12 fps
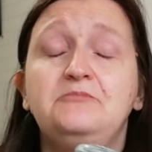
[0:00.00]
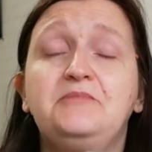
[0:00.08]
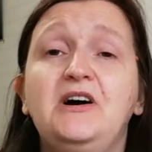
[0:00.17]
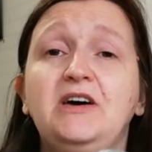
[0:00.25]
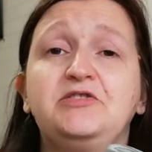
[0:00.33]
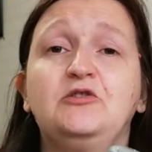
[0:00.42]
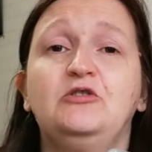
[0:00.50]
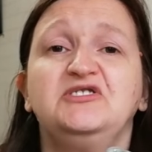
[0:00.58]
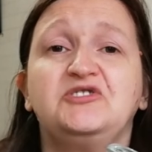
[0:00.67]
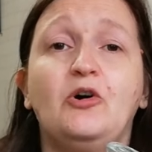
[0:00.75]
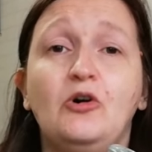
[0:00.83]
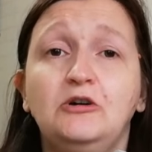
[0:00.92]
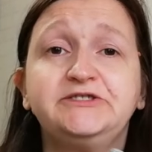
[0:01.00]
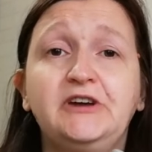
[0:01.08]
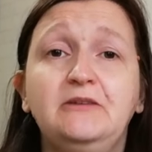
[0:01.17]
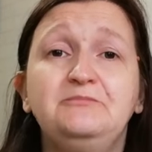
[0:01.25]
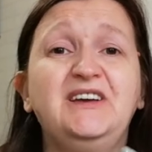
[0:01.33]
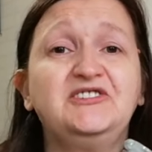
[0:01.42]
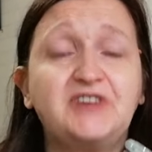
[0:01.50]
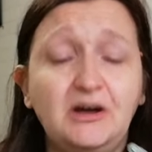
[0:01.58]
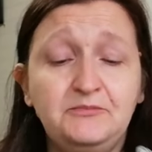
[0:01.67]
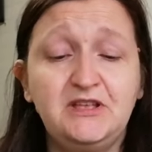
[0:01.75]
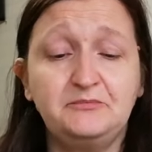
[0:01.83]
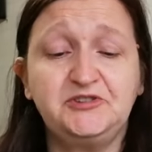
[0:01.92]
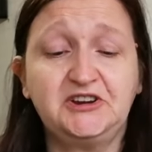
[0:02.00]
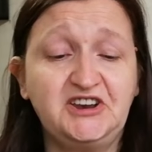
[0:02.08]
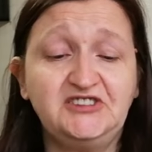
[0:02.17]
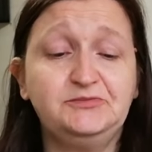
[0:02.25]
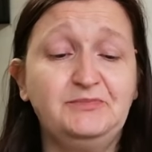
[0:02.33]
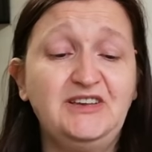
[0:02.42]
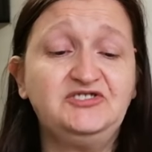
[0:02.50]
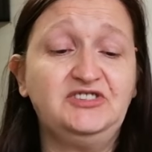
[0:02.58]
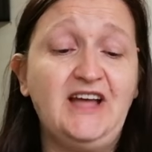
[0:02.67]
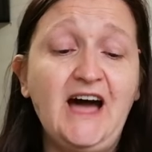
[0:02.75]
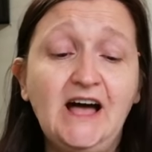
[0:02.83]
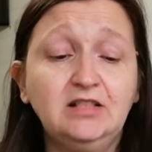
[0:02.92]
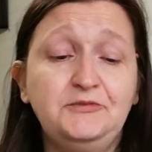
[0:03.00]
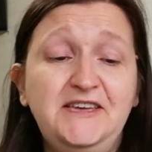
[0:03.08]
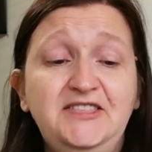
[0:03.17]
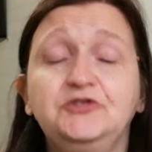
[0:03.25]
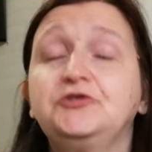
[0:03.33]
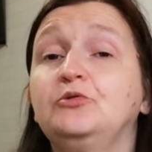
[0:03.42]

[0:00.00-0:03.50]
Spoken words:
But I thought it's autumn, it's coming up to Christmas and Halloween,